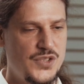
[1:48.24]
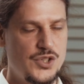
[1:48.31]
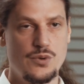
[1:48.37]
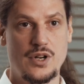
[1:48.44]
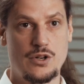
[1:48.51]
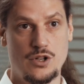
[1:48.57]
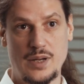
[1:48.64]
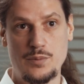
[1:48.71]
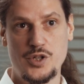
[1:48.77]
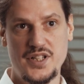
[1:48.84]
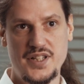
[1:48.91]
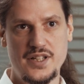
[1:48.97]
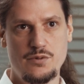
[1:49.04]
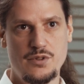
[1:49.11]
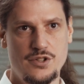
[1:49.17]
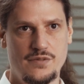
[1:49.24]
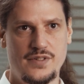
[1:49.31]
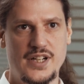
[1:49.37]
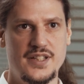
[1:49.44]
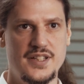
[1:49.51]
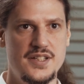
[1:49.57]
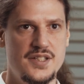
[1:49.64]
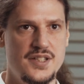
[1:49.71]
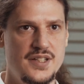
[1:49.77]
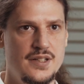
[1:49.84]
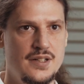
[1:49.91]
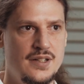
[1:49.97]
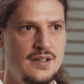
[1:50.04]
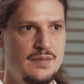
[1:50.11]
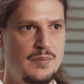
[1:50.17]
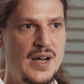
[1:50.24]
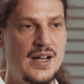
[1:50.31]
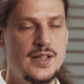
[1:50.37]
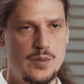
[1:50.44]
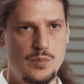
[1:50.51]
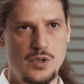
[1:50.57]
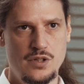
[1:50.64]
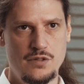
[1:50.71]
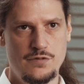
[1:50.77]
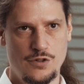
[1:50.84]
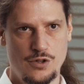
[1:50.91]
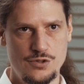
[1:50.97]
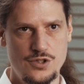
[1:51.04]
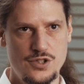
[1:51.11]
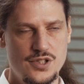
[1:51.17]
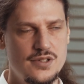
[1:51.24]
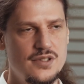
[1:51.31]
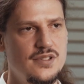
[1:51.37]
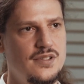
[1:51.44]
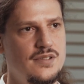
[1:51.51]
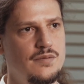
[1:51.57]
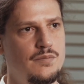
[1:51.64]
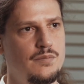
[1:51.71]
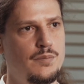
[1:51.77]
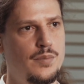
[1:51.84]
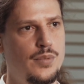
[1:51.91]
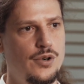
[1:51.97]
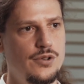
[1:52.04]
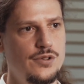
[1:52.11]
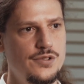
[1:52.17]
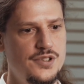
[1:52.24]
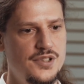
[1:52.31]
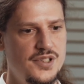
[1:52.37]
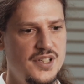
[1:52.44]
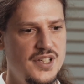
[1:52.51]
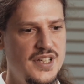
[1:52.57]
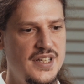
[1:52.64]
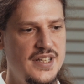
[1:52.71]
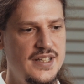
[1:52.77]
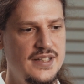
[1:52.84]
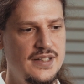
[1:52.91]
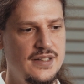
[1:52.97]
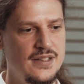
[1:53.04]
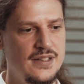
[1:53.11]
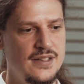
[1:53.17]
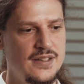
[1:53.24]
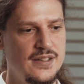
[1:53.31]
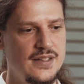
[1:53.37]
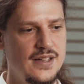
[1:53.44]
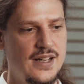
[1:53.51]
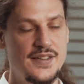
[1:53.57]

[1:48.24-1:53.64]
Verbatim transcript: So we're collaborating with Novartis in multiple fronts, both in